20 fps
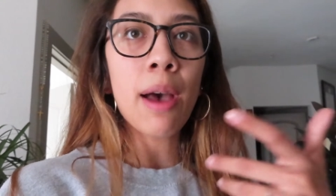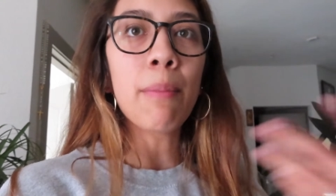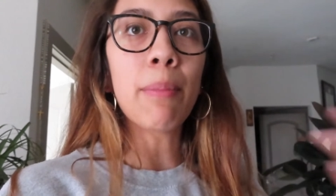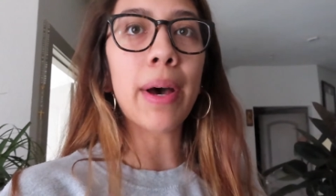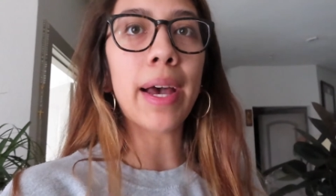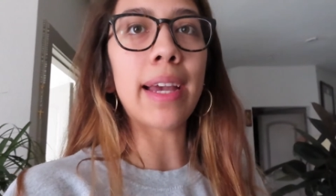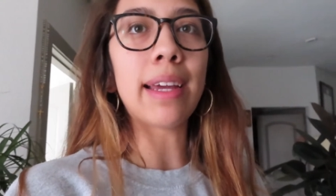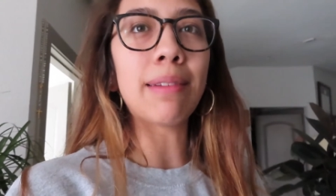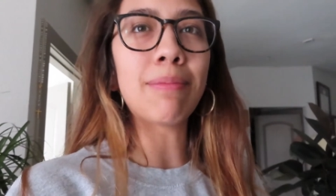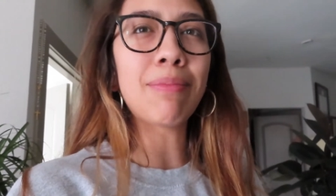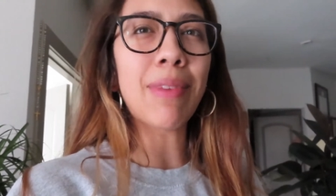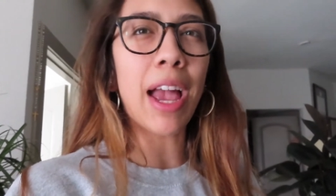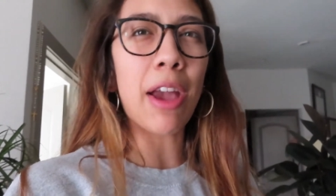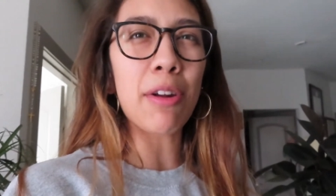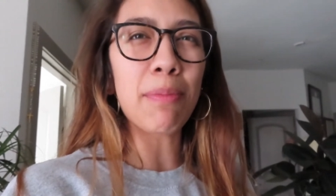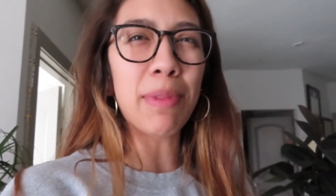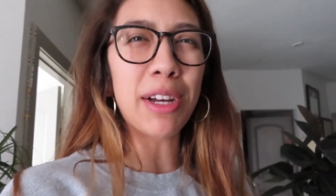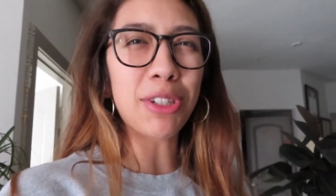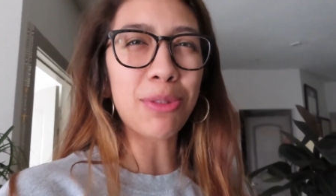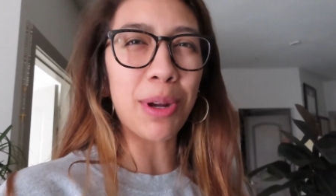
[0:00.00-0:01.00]
But I
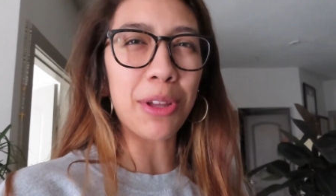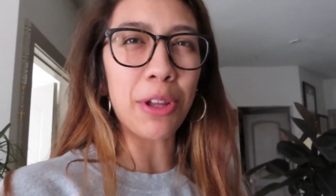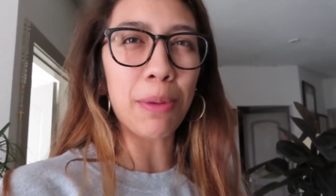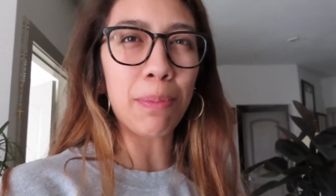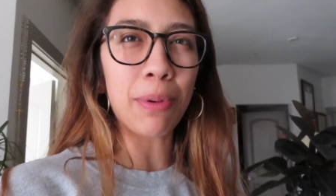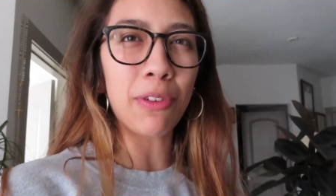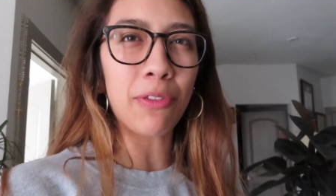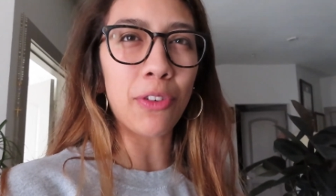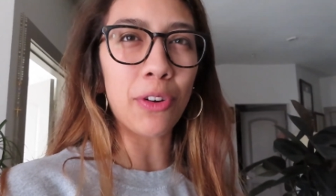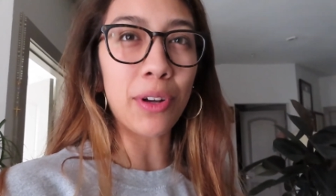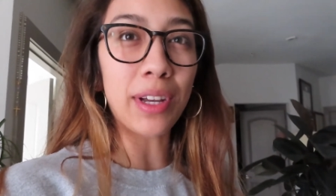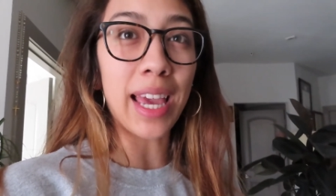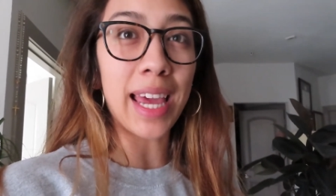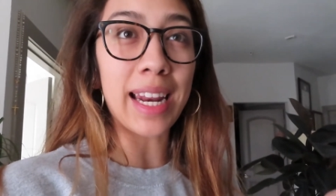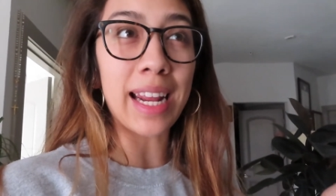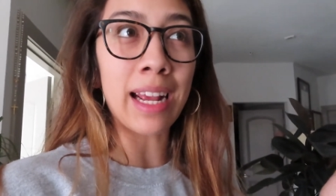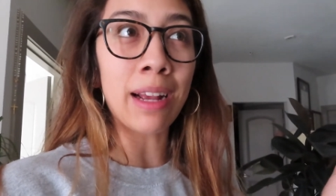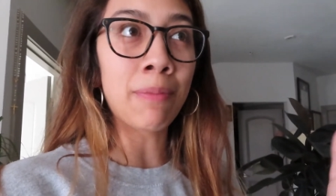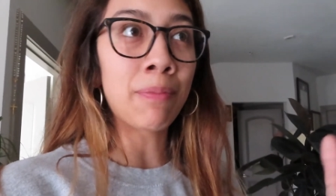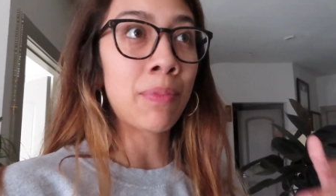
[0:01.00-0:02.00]
would much rather prefer
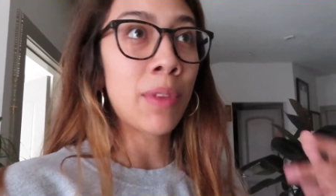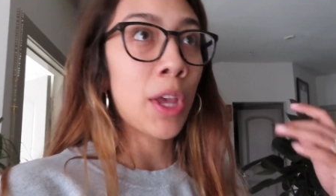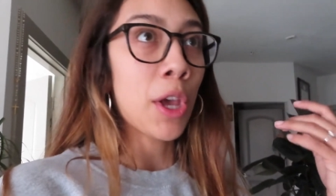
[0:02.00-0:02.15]
getting